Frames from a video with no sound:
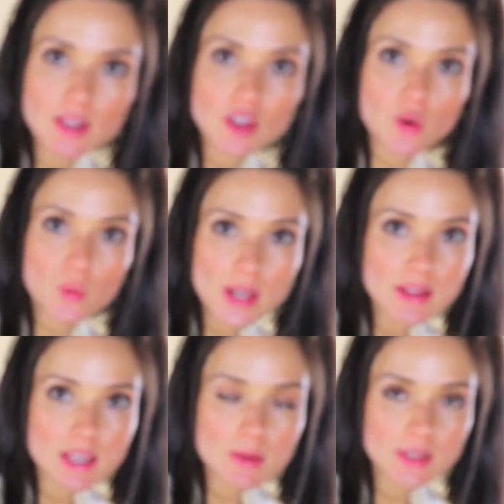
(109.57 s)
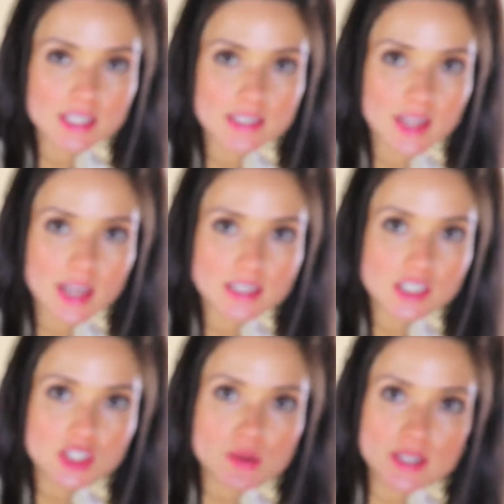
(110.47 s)
And the great thing about these lines
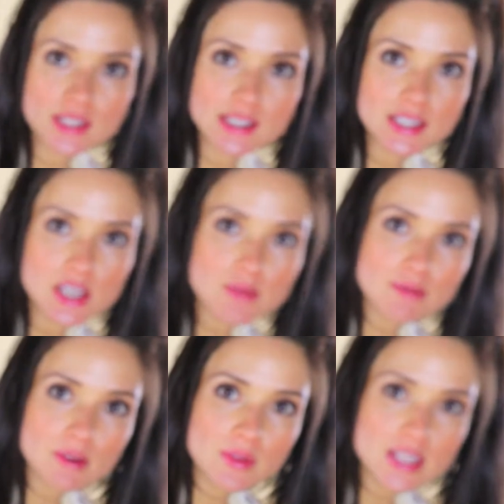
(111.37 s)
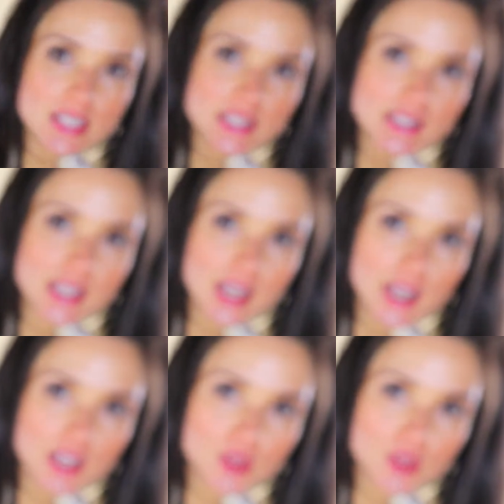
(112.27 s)
is you can see them from the inside.